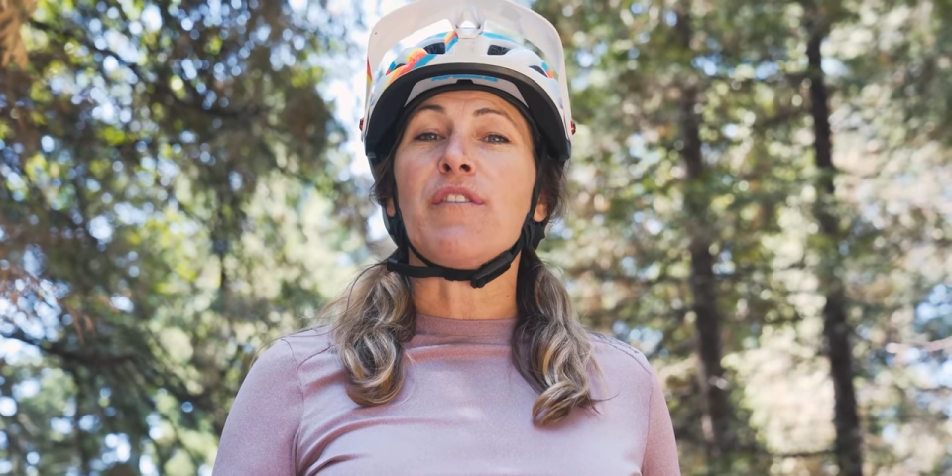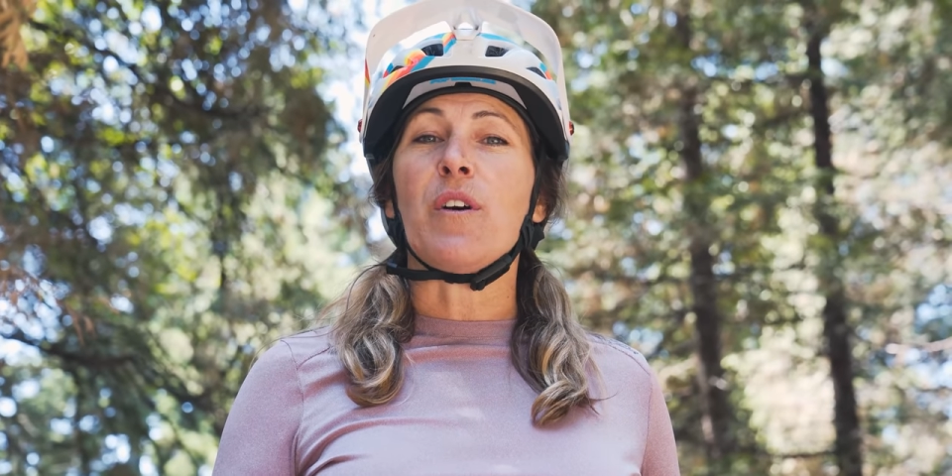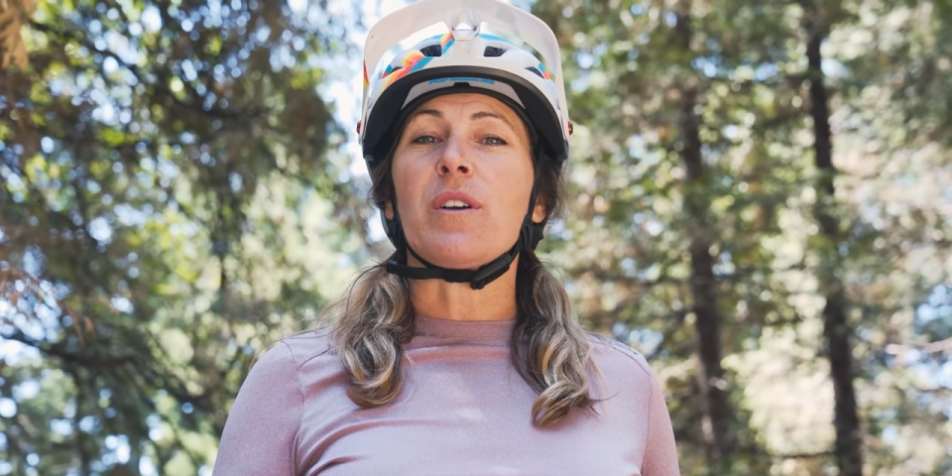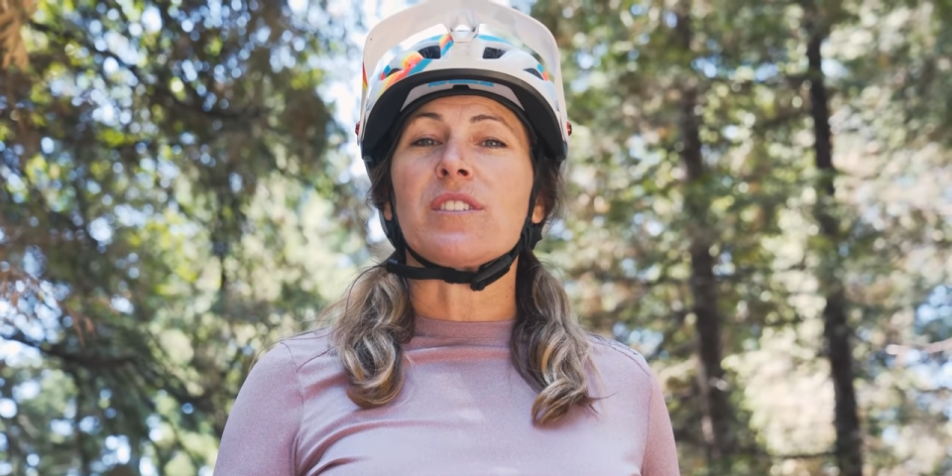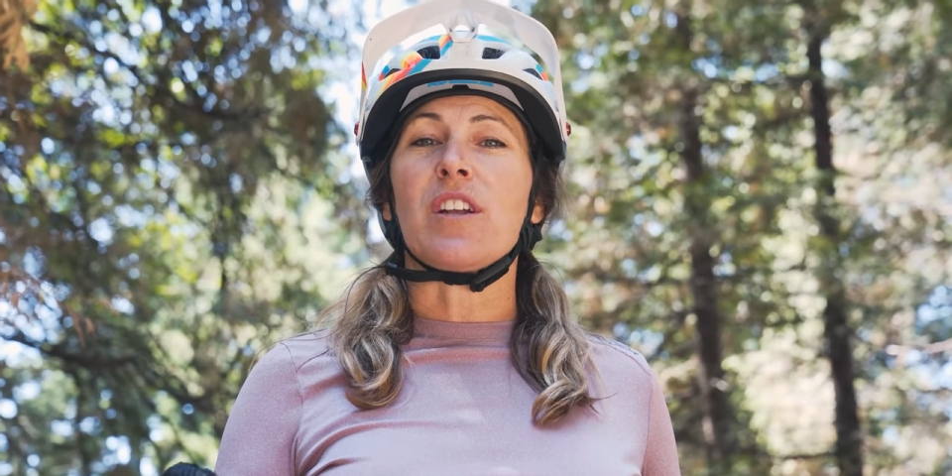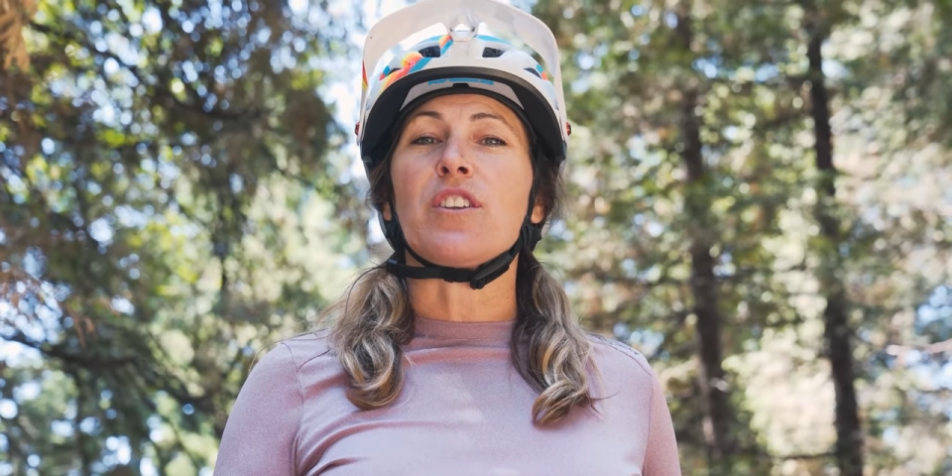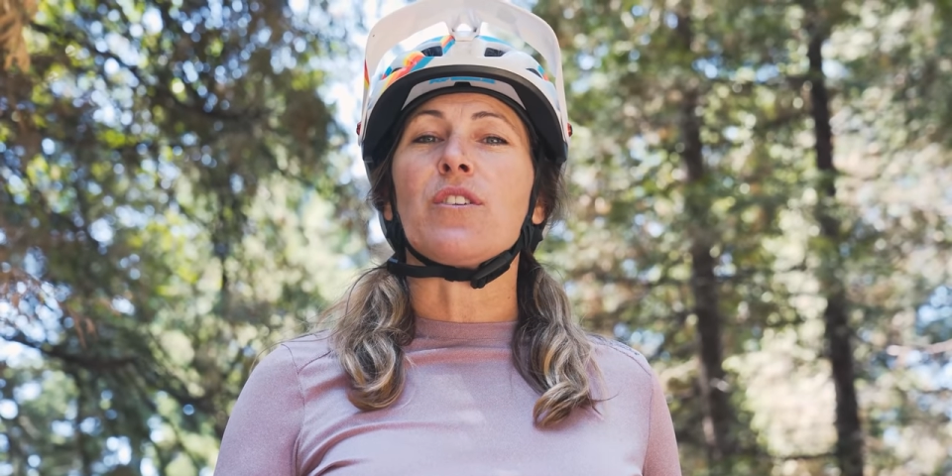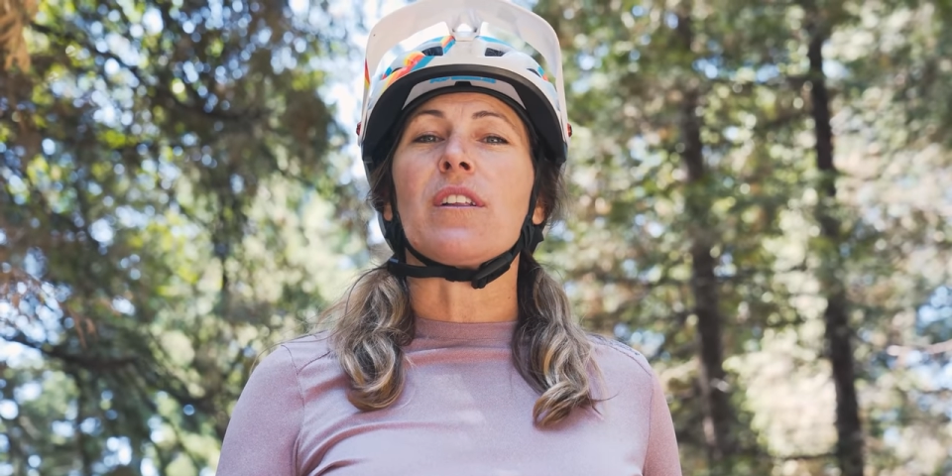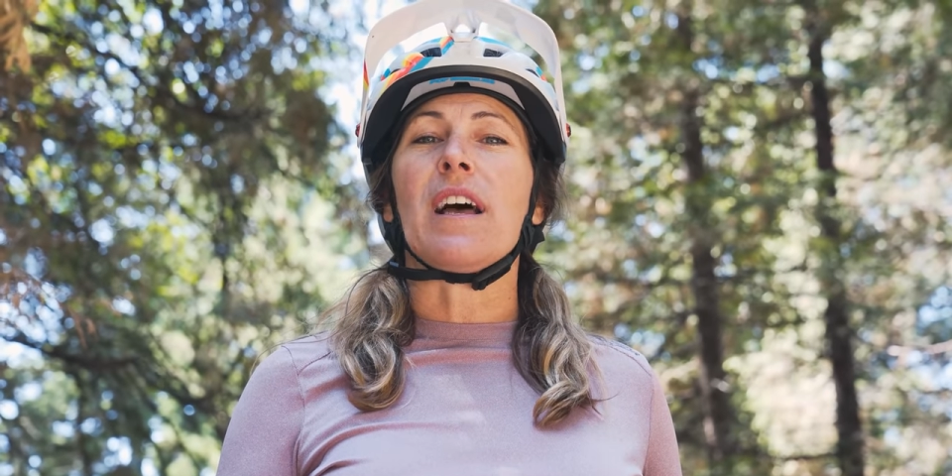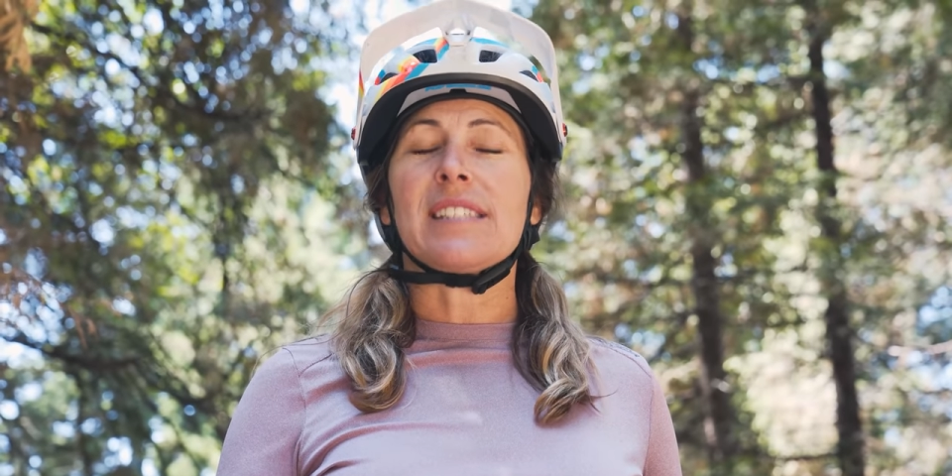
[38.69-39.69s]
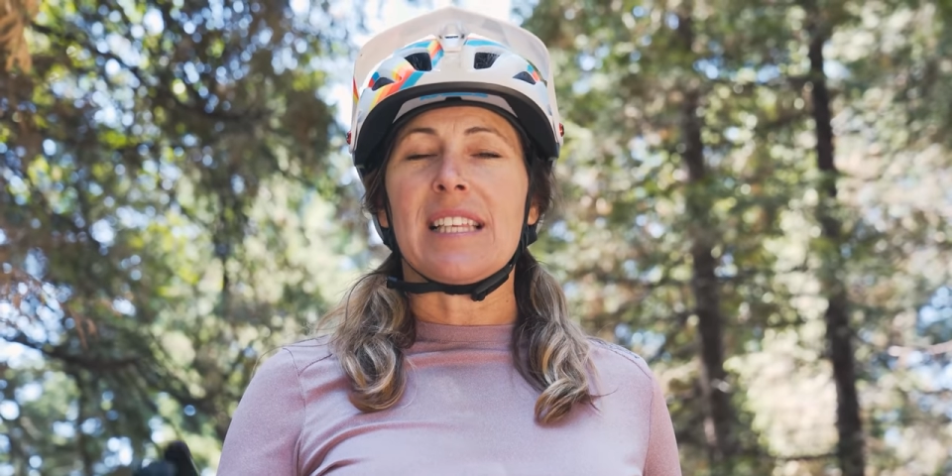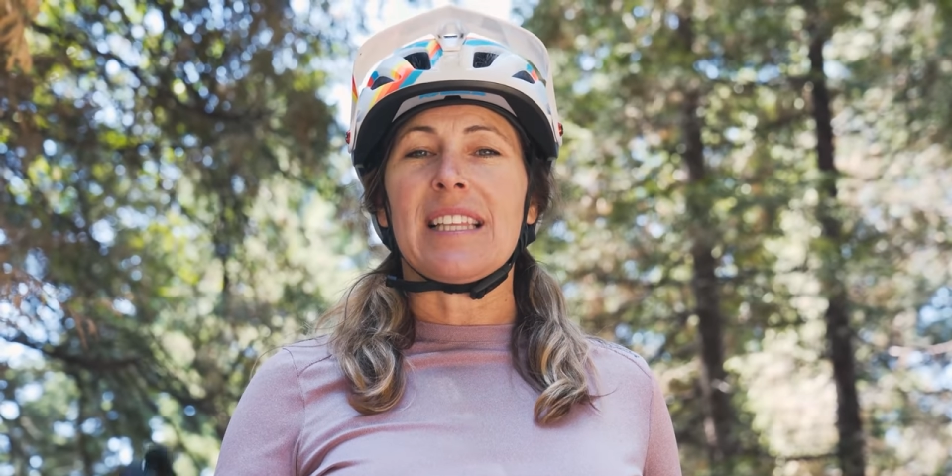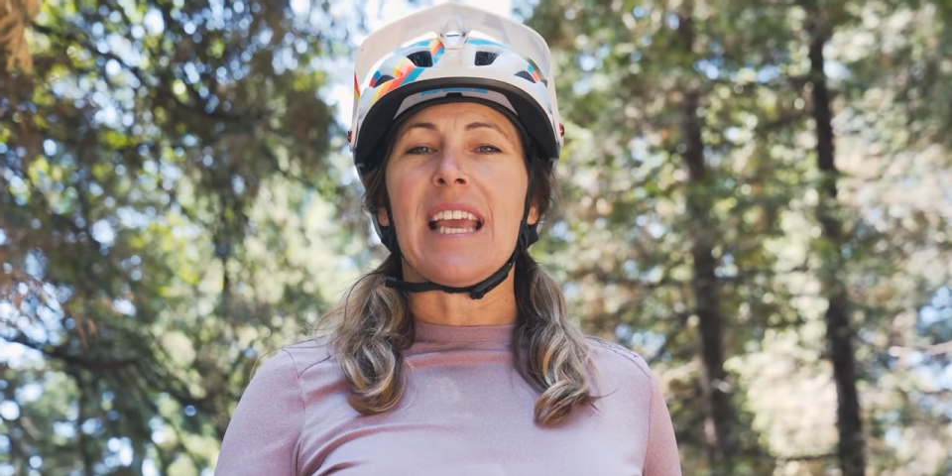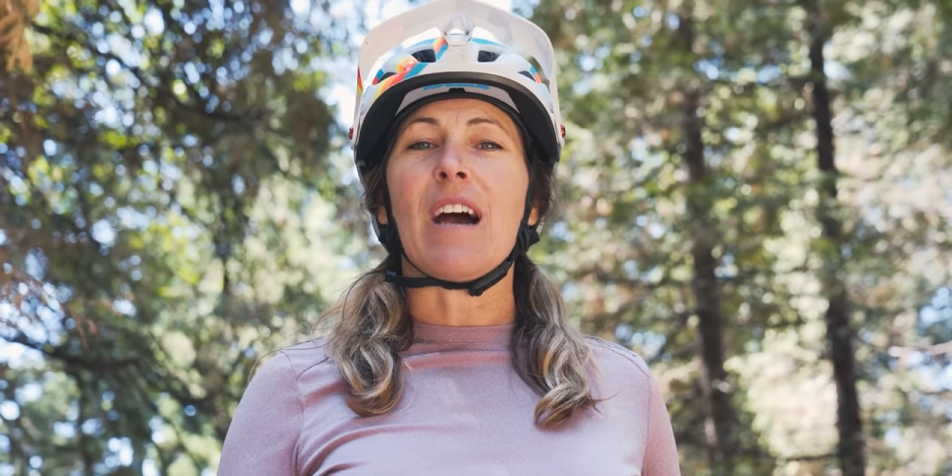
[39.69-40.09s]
focus on utilizing the